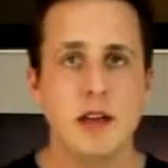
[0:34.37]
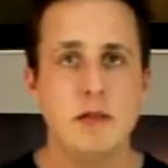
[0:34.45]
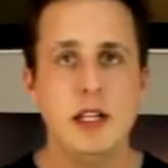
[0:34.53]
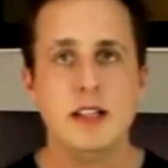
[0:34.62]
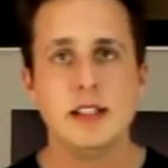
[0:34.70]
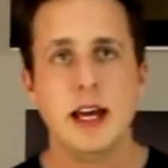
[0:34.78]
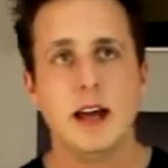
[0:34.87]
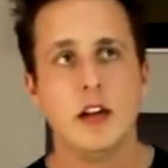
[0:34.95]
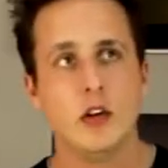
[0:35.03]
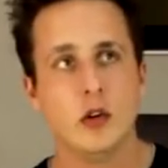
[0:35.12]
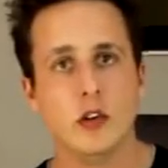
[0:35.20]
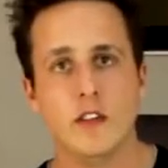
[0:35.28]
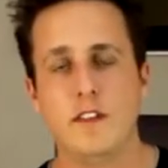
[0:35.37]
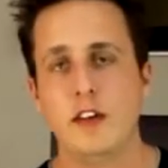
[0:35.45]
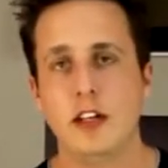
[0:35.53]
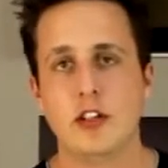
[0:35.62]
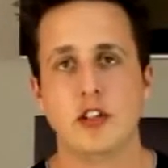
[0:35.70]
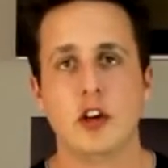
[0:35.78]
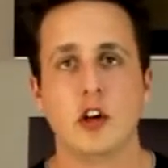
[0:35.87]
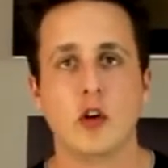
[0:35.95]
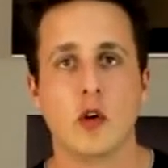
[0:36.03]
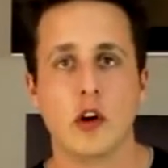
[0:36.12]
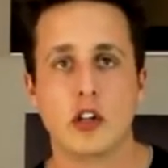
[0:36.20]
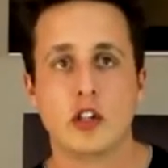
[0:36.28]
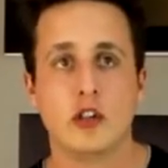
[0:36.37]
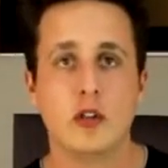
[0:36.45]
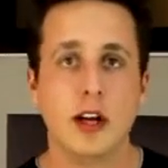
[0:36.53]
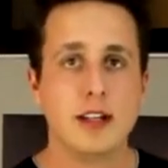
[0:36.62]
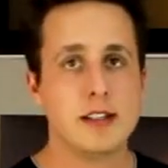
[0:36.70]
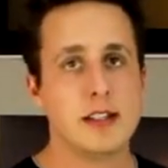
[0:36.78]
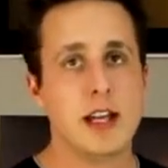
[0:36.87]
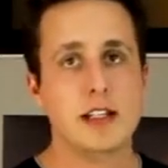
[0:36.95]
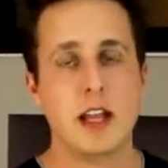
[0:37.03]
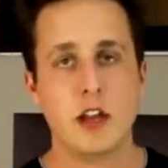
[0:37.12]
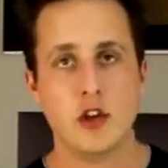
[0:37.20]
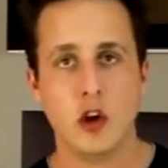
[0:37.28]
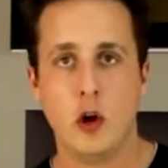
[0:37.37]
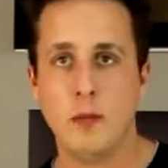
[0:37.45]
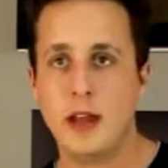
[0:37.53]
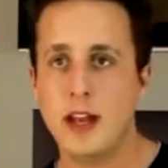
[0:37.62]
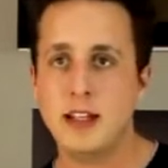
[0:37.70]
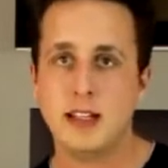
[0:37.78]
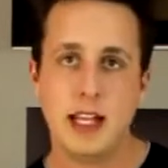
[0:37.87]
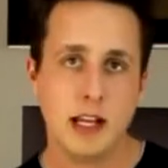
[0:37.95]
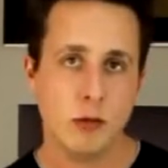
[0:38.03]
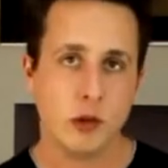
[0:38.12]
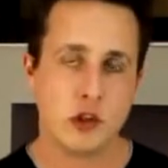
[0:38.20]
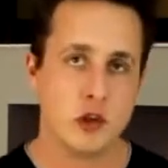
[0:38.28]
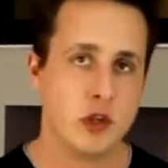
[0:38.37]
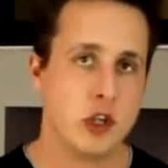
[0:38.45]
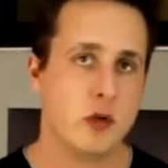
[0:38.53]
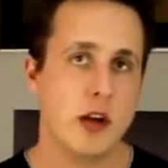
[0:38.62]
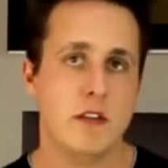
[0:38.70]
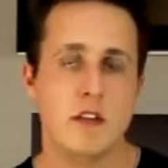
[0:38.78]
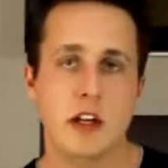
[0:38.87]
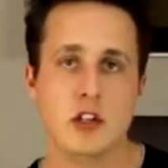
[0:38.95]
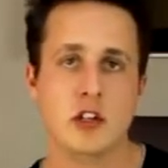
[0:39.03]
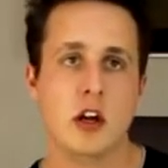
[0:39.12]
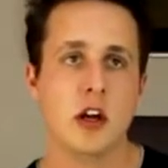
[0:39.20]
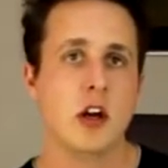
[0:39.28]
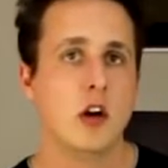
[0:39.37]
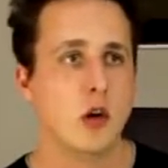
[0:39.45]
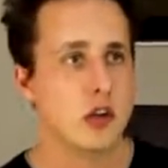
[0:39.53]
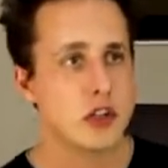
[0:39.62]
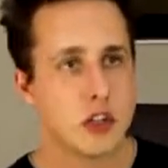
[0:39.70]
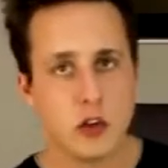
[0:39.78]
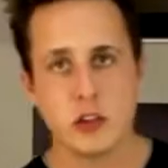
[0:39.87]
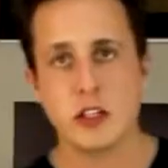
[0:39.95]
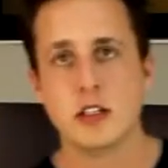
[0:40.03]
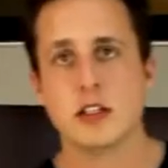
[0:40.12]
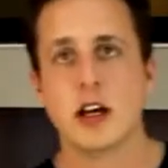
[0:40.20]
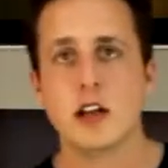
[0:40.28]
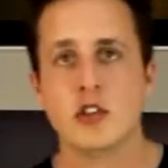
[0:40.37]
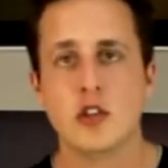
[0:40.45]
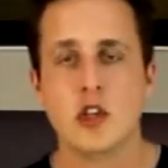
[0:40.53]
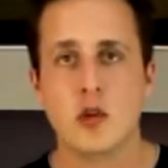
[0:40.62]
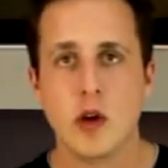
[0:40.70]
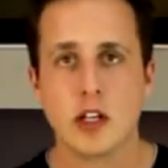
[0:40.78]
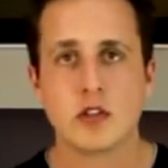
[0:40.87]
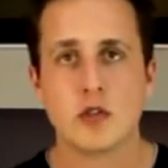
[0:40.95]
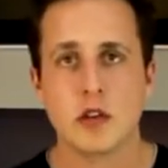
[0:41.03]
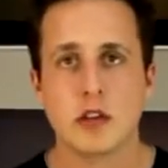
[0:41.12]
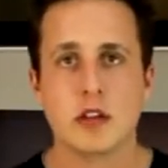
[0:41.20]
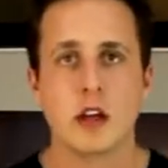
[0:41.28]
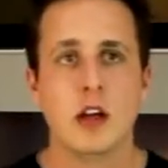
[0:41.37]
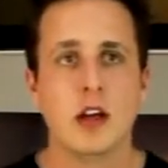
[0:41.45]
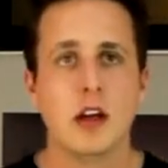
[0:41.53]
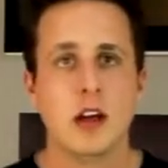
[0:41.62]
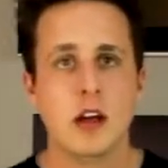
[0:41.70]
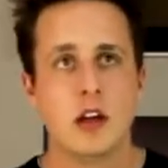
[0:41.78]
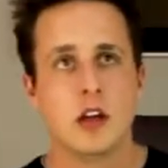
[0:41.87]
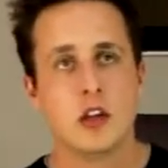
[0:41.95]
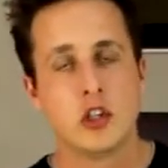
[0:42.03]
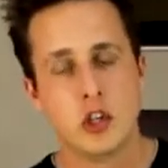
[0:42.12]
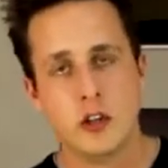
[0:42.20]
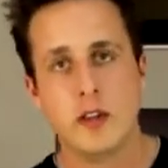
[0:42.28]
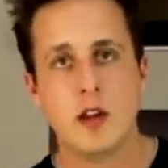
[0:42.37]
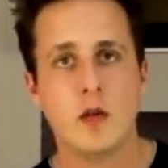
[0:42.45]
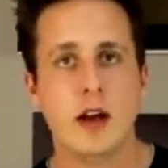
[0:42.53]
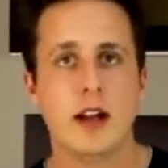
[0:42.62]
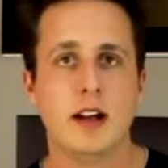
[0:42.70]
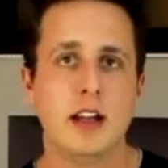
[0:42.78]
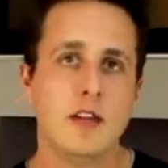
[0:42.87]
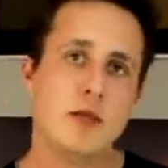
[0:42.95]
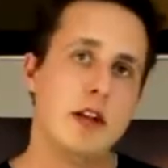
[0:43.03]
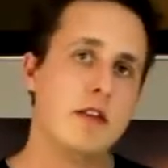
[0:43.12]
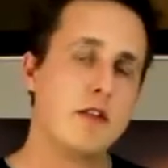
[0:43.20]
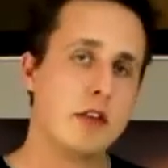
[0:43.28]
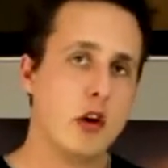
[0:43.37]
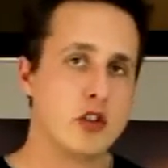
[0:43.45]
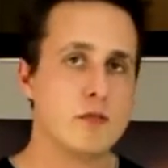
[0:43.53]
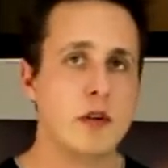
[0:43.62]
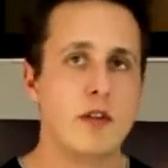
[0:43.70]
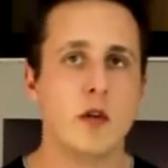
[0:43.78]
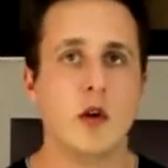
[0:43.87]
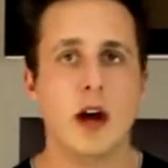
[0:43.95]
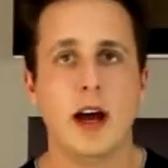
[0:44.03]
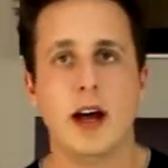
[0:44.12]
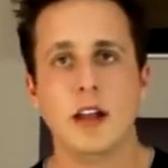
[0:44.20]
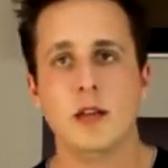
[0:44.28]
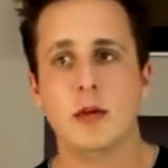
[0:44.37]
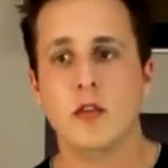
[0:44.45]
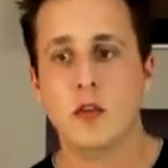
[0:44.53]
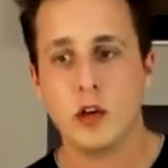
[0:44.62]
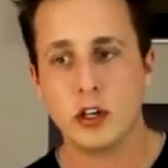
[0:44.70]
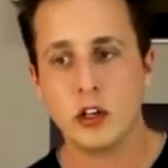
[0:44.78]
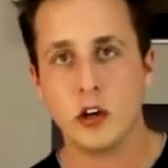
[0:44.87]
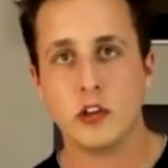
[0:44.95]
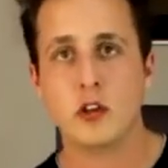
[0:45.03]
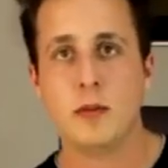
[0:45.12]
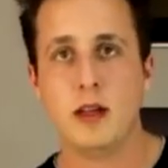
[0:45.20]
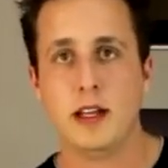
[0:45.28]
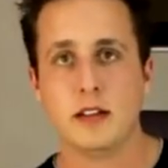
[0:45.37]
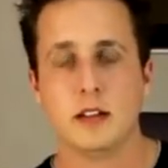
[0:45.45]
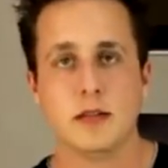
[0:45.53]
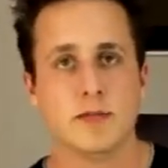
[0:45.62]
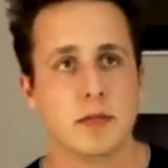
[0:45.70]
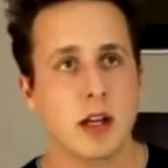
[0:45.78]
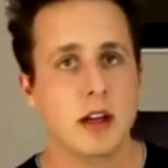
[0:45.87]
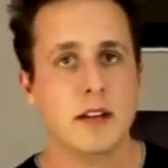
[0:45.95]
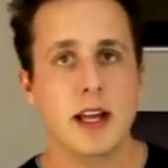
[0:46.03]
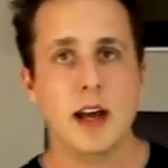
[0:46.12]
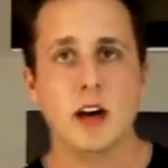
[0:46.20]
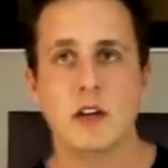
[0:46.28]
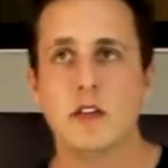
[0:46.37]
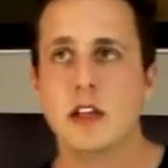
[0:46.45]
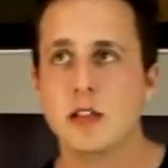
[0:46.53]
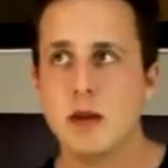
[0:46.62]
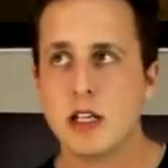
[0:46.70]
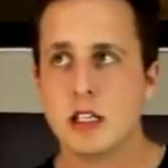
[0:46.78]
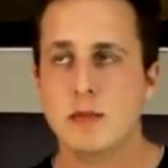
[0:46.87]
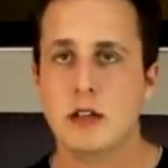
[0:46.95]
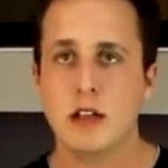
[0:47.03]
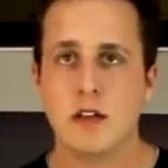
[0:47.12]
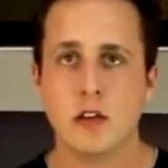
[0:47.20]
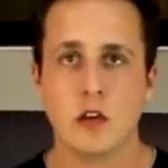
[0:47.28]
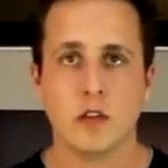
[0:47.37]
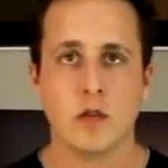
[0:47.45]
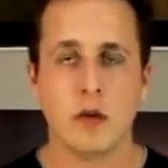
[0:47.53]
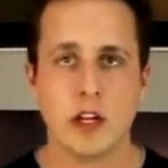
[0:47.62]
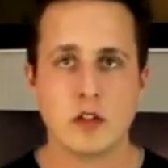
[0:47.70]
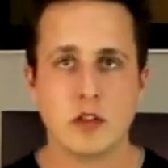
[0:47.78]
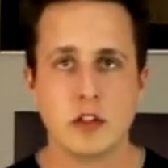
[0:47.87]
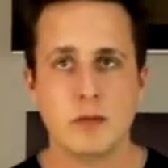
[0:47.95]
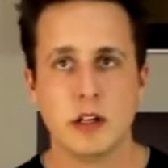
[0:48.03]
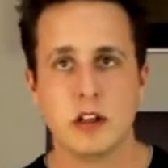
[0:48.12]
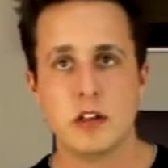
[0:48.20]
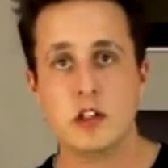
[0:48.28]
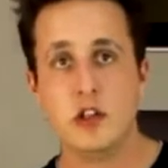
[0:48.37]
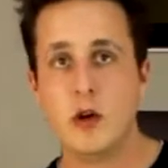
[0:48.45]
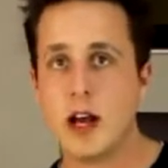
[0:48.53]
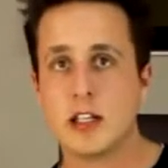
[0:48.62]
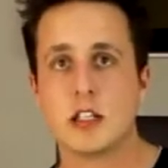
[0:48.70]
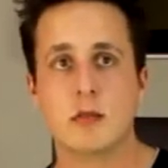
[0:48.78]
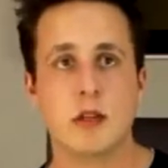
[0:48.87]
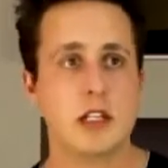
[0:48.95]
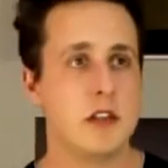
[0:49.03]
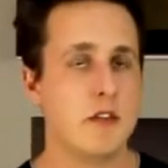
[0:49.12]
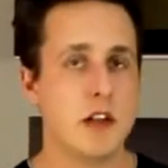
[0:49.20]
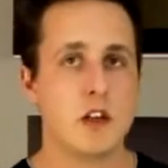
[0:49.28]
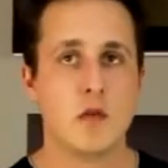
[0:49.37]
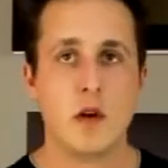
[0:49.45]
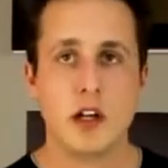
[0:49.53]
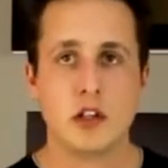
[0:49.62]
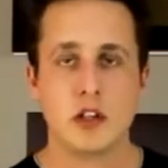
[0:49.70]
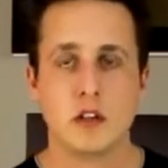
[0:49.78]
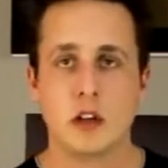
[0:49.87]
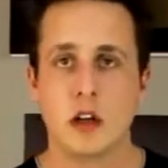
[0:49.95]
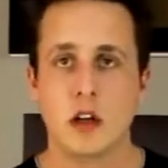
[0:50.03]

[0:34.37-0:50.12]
It means that all fish across the United States and Europe that is labeled sushi grade fish or sold inside a sushi restaurant should theoretically have been frozen beforehand before it got to your plate. Now, this makes it a bit difficult for restaurants because you ask them, is the fish fresh?